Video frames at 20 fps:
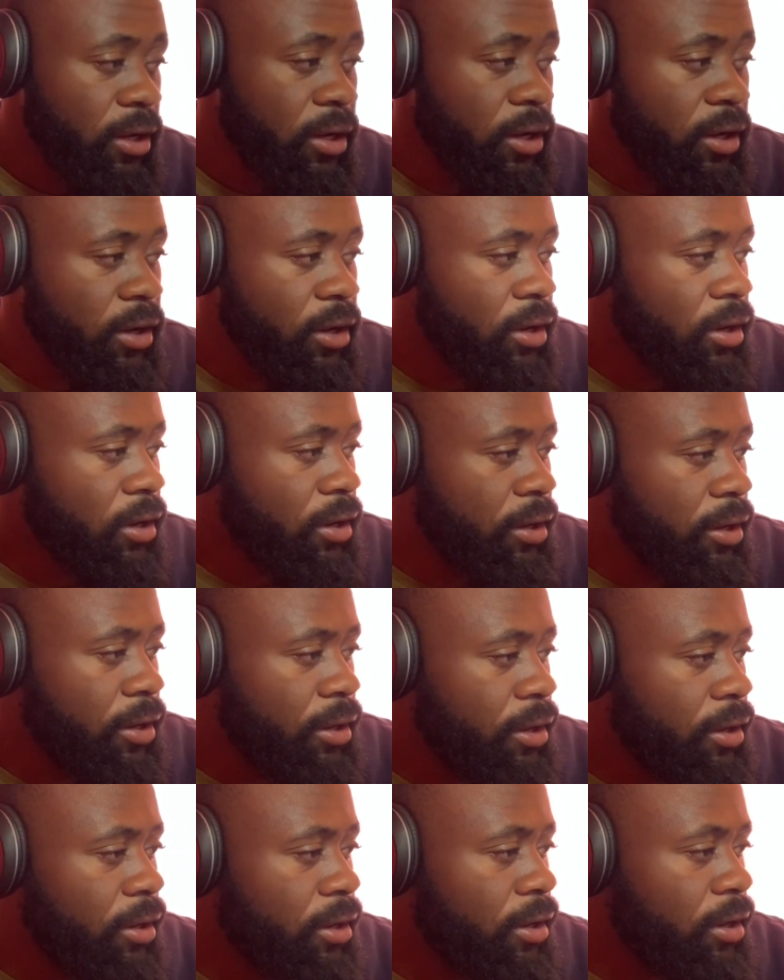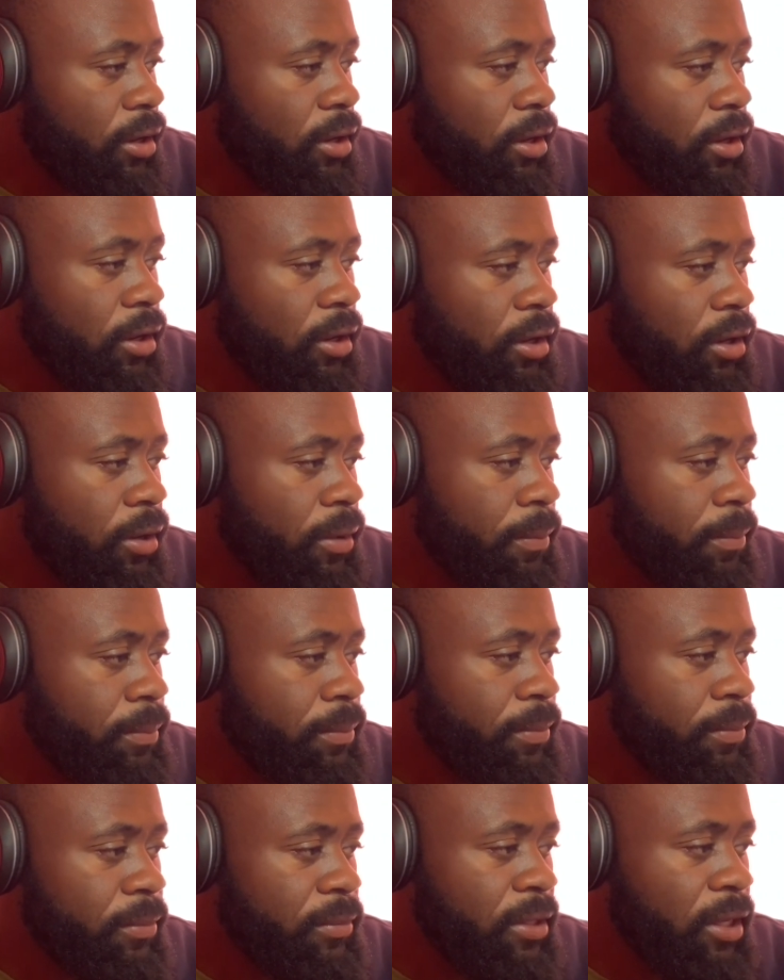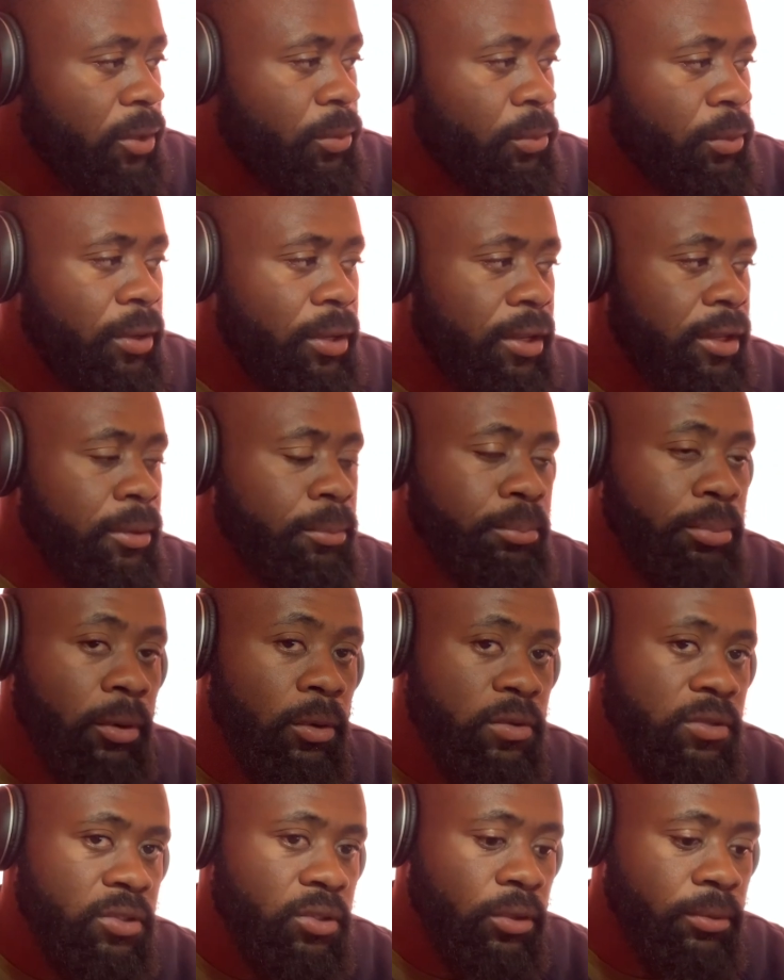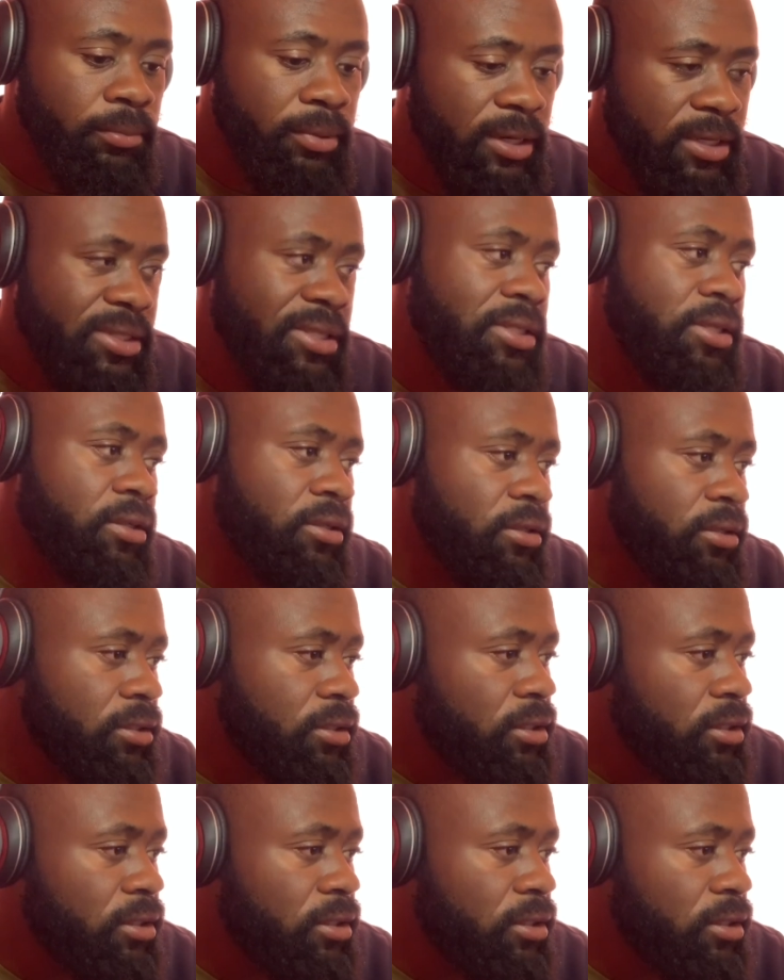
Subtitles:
that were imposed on Brazil.